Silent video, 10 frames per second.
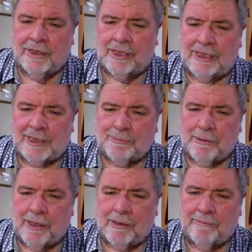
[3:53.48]
In
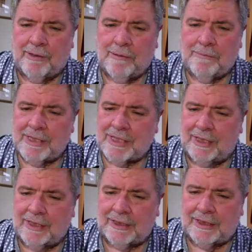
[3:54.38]
spite of their
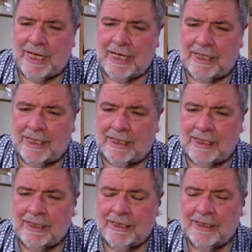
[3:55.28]
misunderstanding,
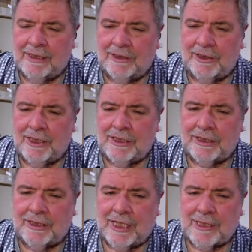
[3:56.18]

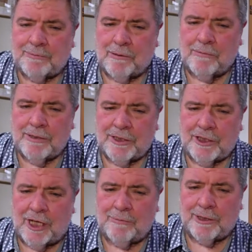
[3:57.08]
Jesus does promise
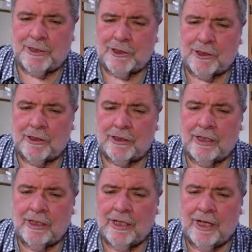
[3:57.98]
James and John
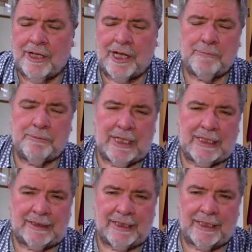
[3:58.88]
their
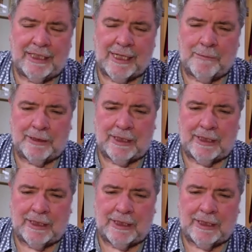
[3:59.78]
place in the coming